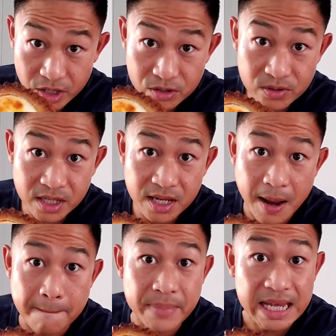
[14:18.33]
you can get
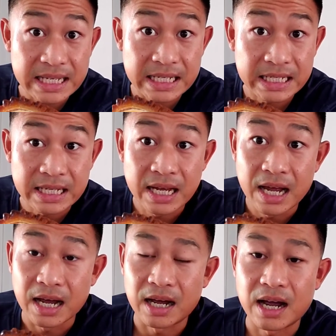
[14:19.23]
at Bake.
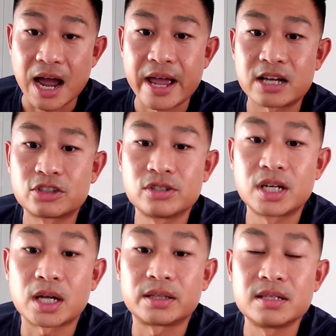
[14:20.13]
I actually
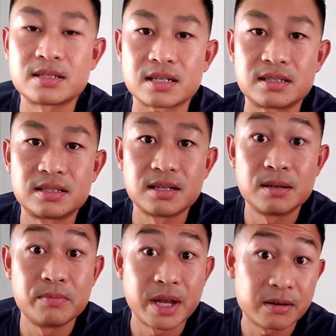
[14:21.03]
got this at
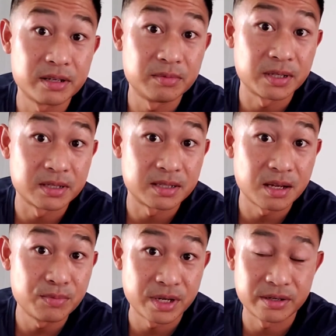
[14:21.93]
Sunmerry, because
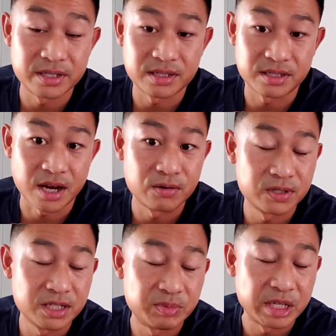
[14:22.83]
Sunmerry is a
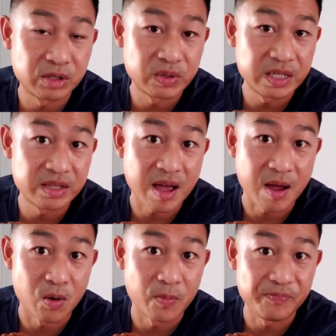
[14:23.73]
Taiwanese bakery
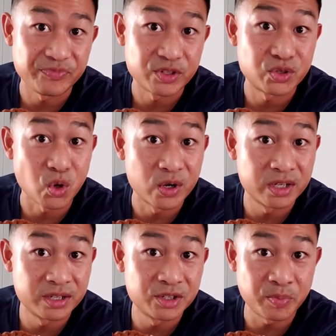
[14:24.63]
that
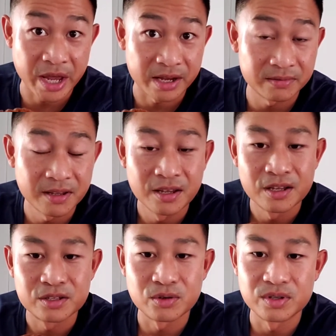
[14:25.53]
started in Japan.
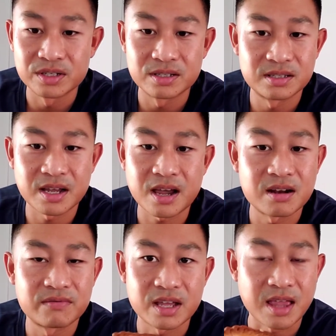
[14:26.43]
So this is like
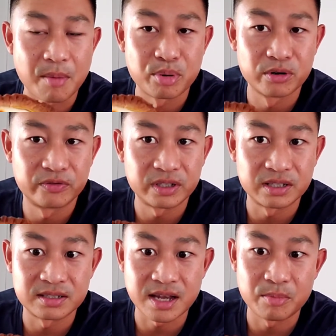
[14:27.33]
kind of like that perfect
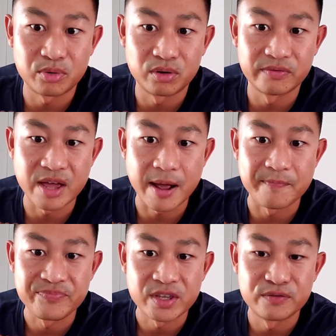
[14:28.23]
example of
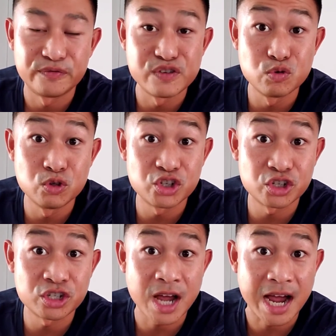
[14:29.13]
that
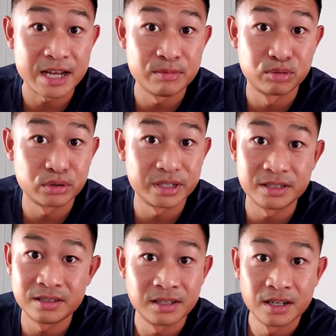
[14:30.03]
fusion,
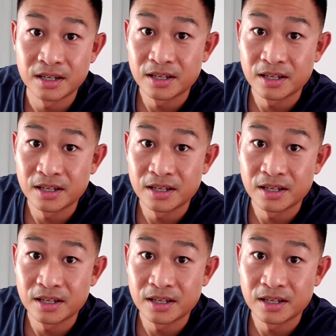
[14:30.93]
hybrid,